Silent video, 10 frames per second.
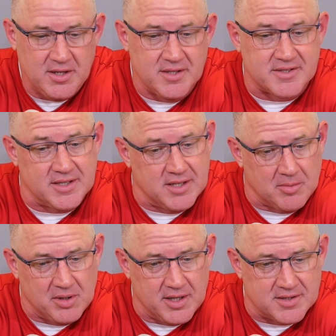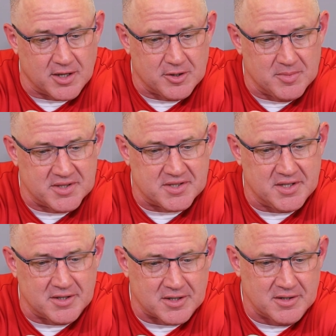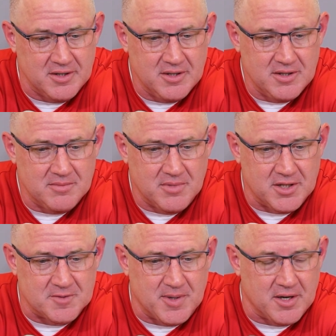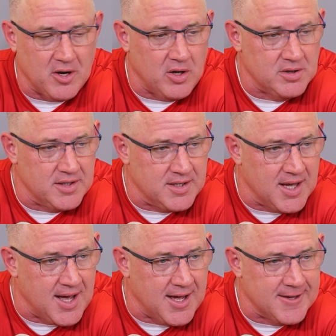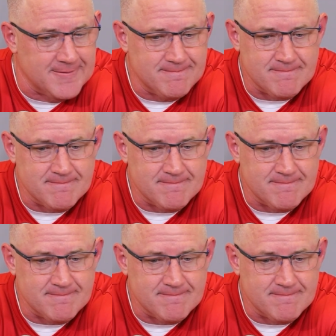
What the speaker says: NCAA tournaments here, but he's been an all-league guy.